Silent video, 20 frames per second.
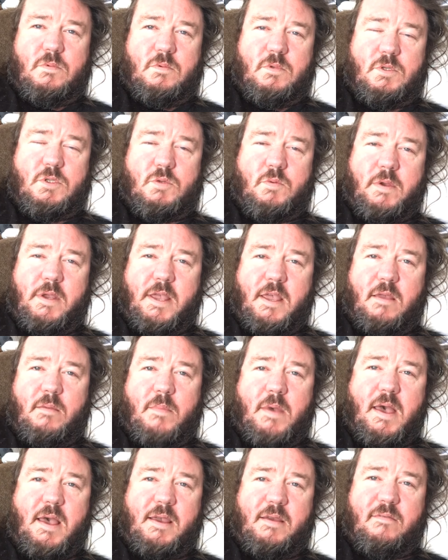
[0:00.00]
swinging
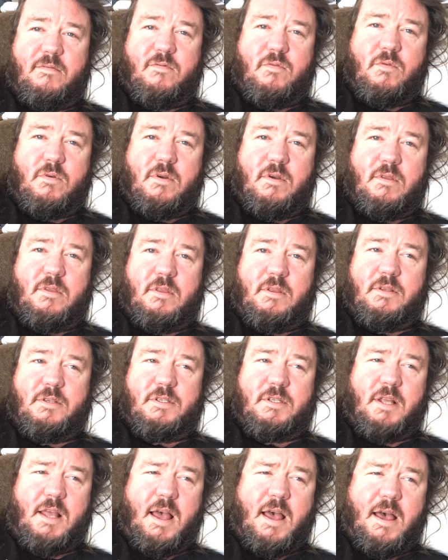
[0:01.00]
back and forth in the
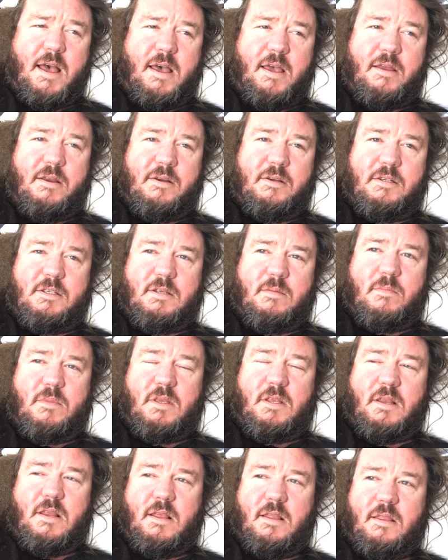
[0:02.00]
sky or
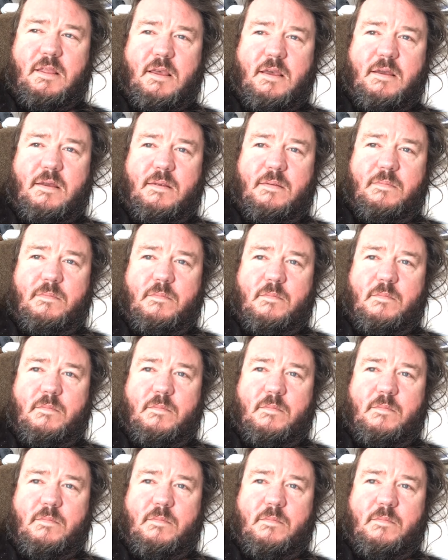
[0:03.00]
something like that.